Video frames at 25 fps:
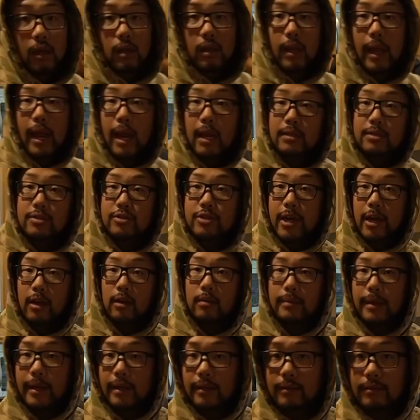Ladies and
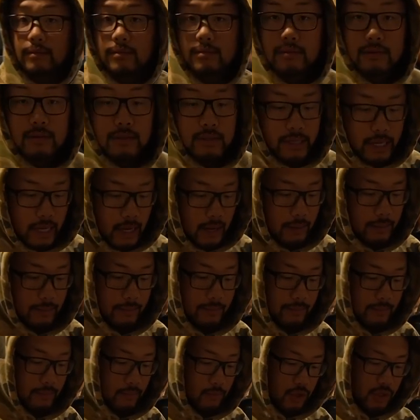gentlemen,
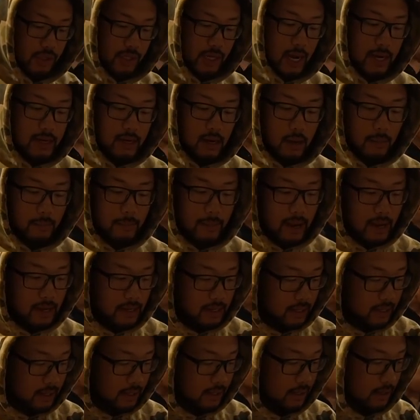Sam just got done
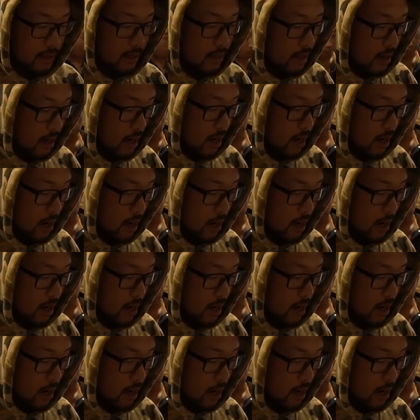making